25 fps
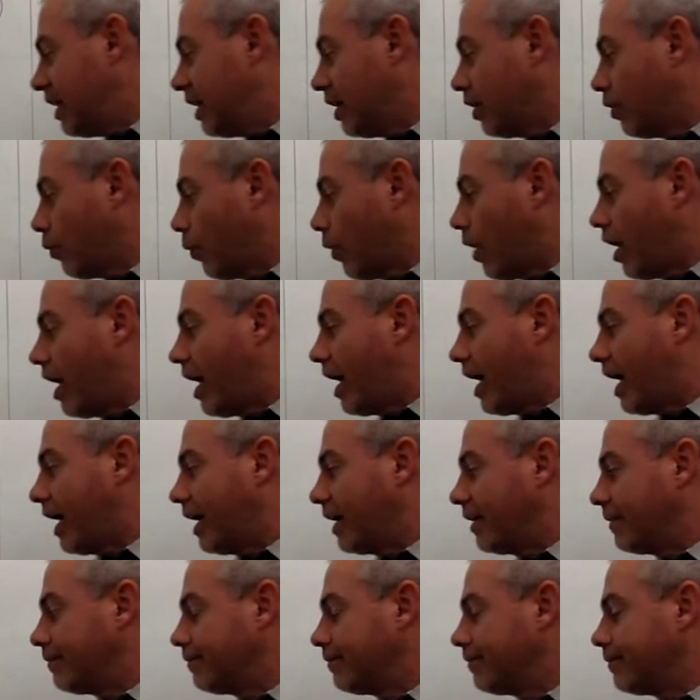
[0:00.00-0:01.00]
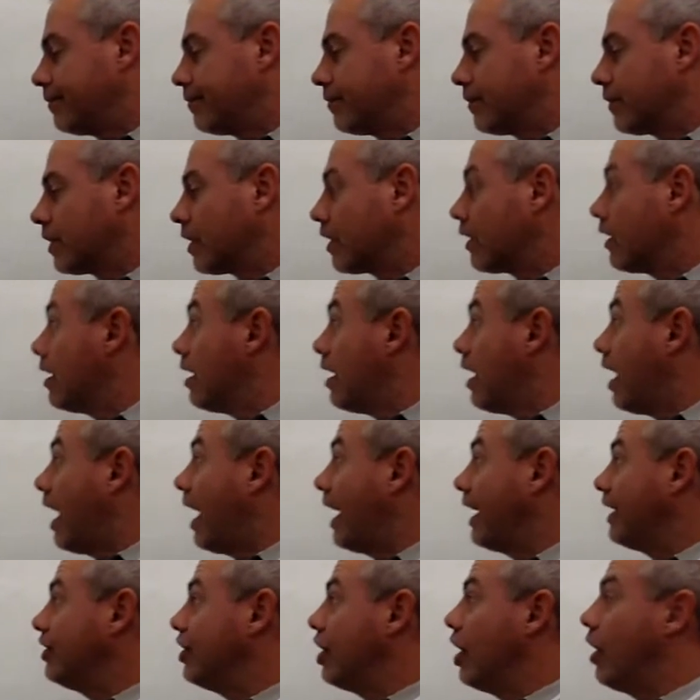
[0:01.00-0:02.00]
and y.
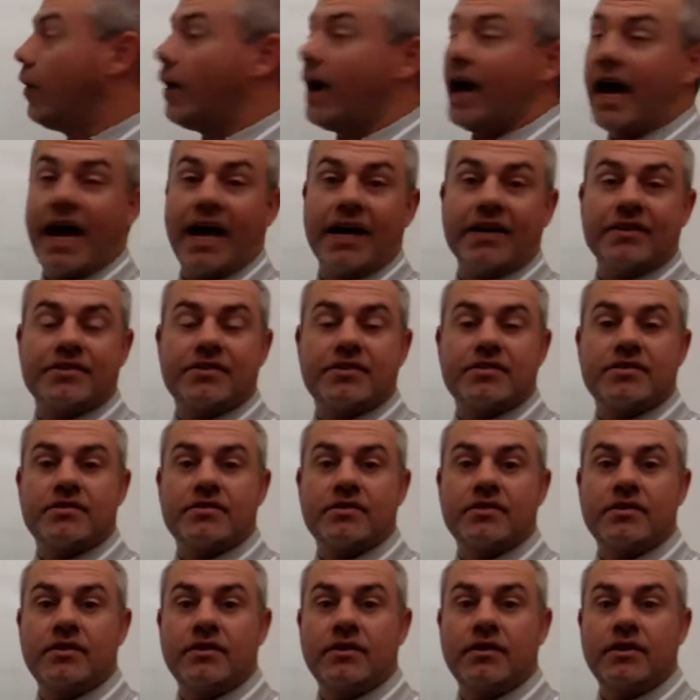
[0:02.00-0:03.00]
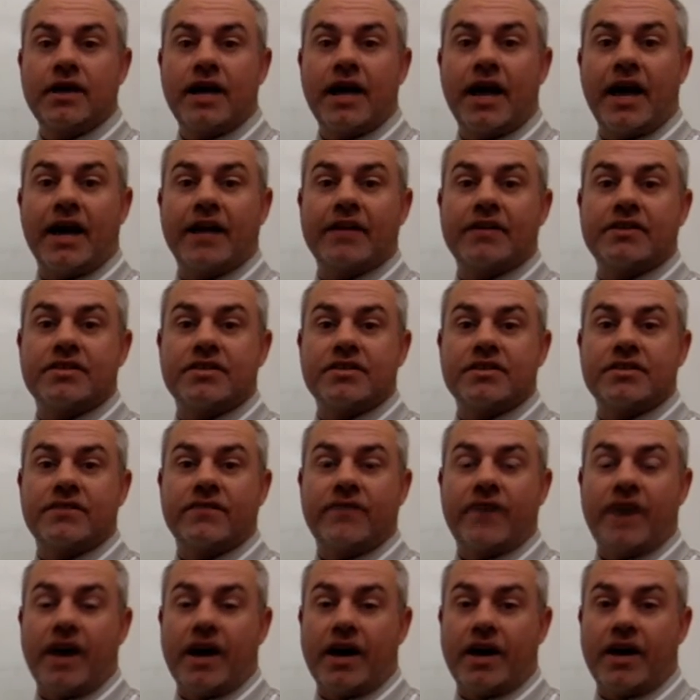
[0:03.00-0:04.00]
I know x. x is
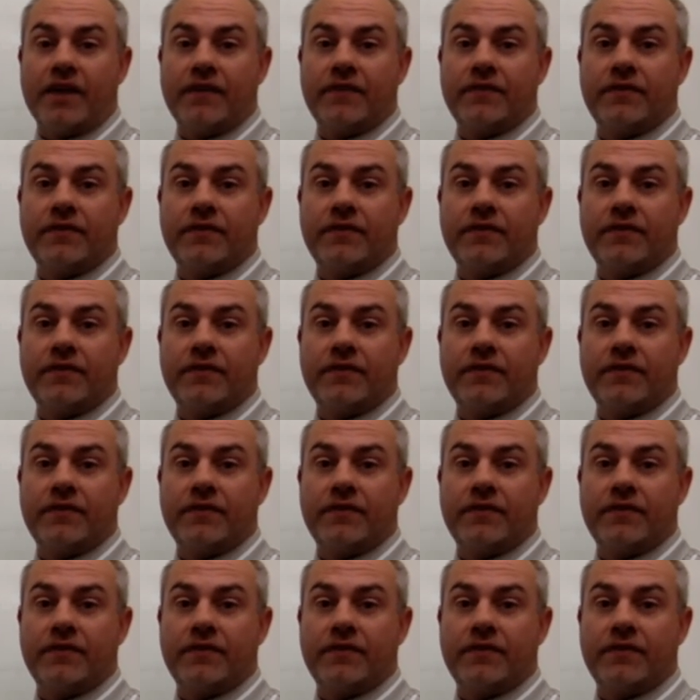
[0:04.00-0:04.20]
5.